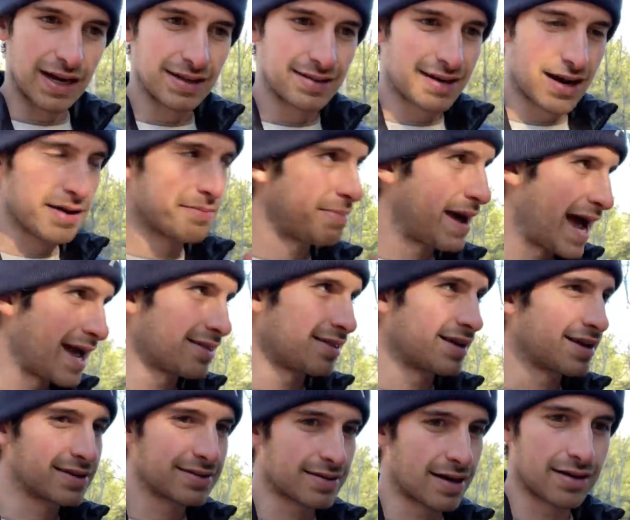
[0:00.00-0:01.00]
It's not a bad
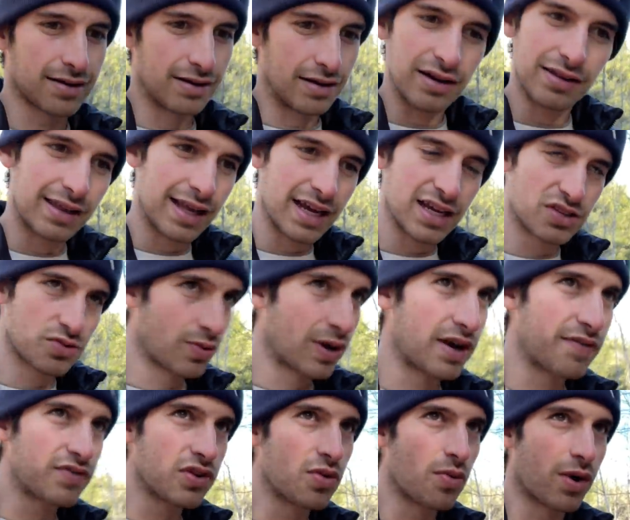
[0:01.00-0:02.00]
thing. It's not a good thing. It's
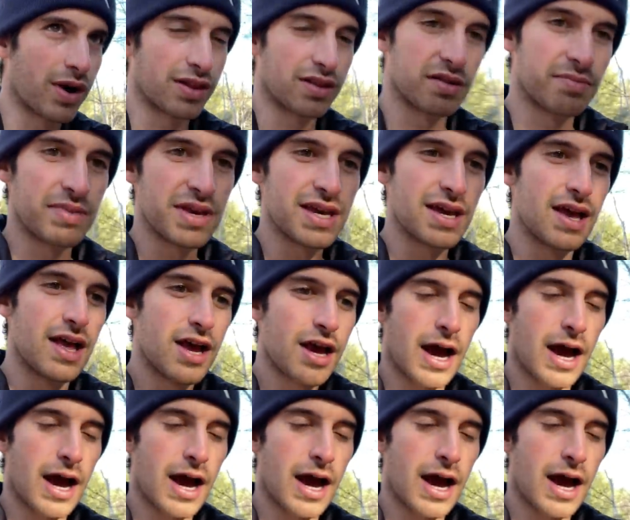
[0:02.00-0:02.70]
whatever you want it to be.